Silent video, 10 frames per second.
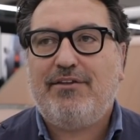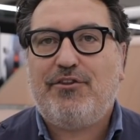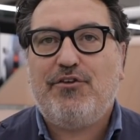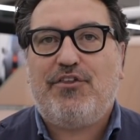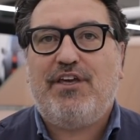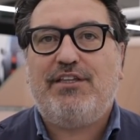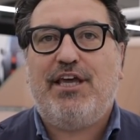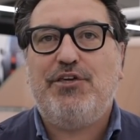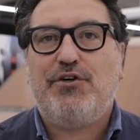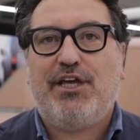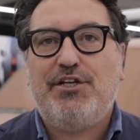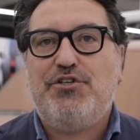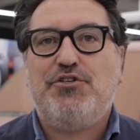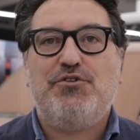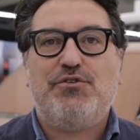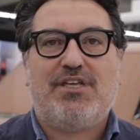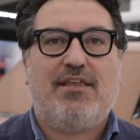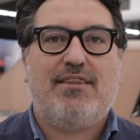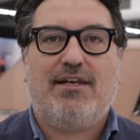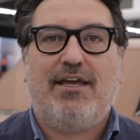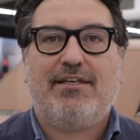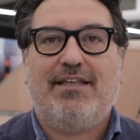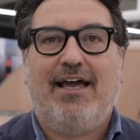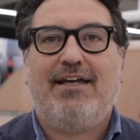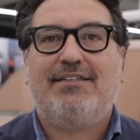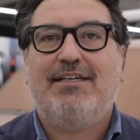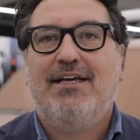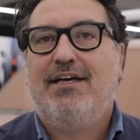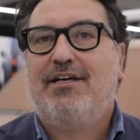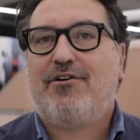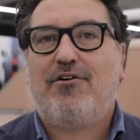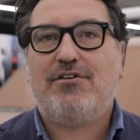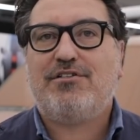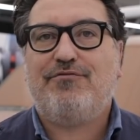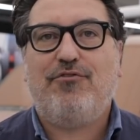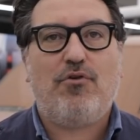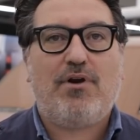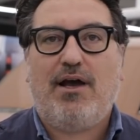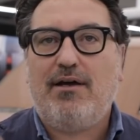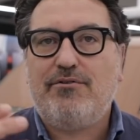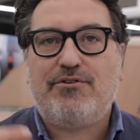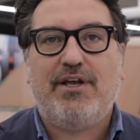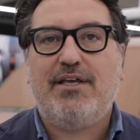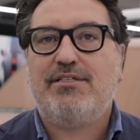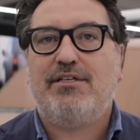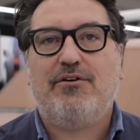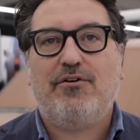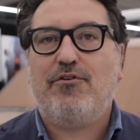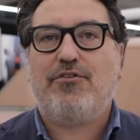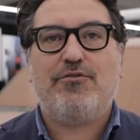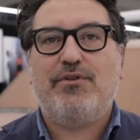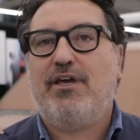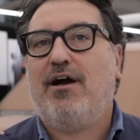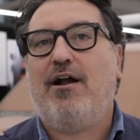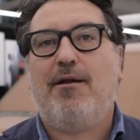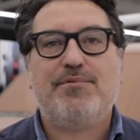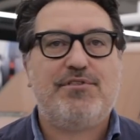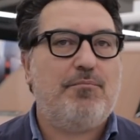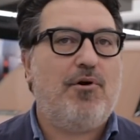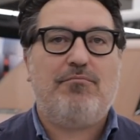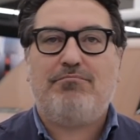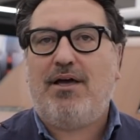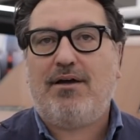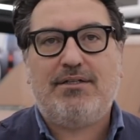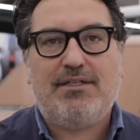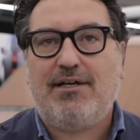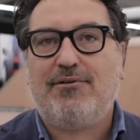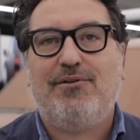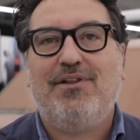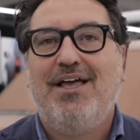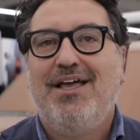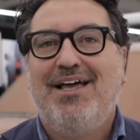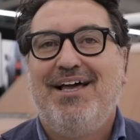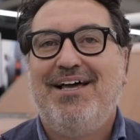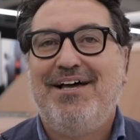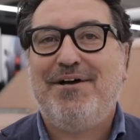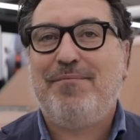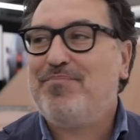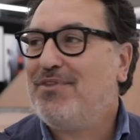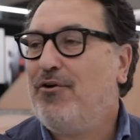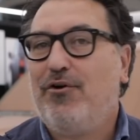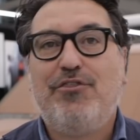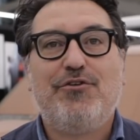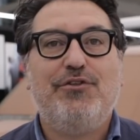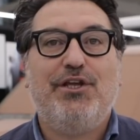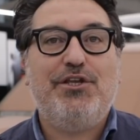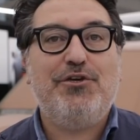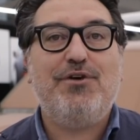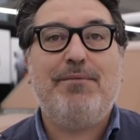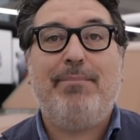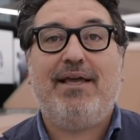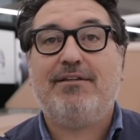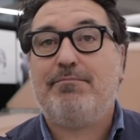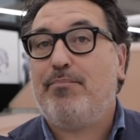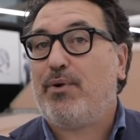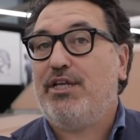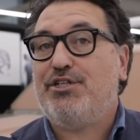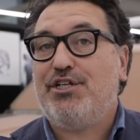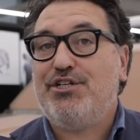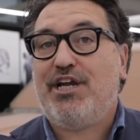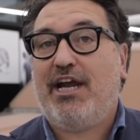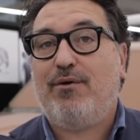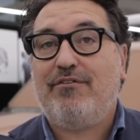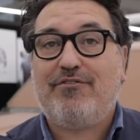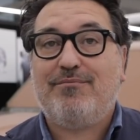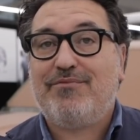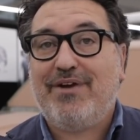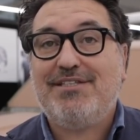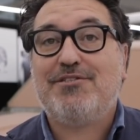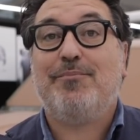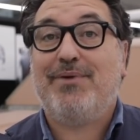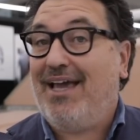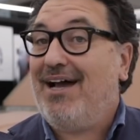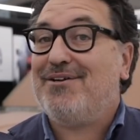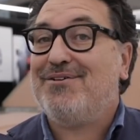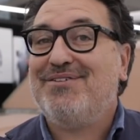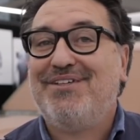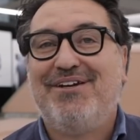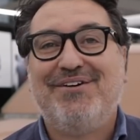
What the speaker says: to think that you can do something like that, cross 4 countries, go through the Alps, the Mont Blanc tunnel, going through the newly built bridge in Genoa from Renzo Piano,